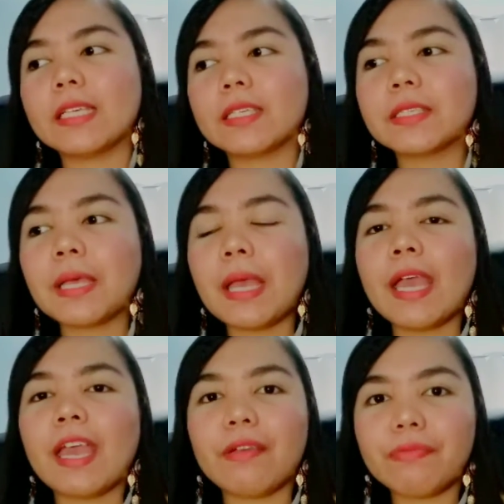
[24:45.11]
is
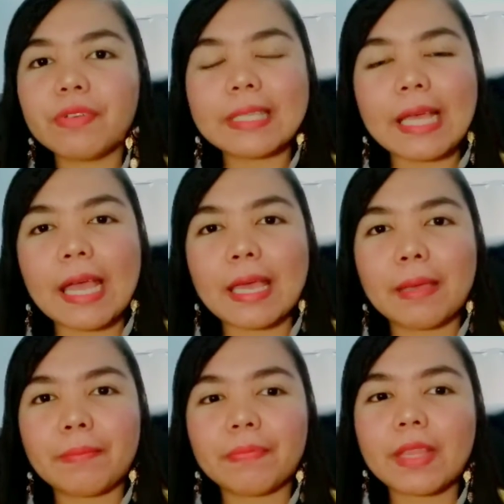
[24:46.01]
every
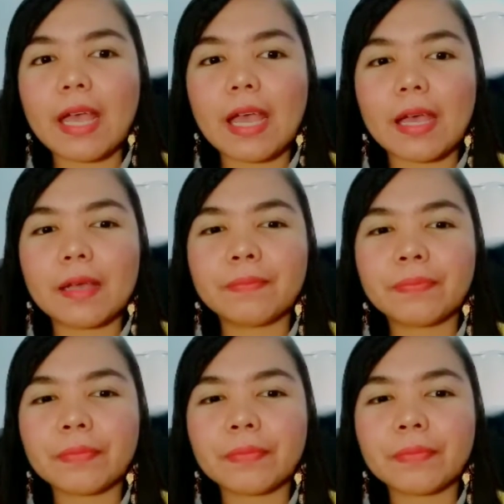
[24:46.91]
time na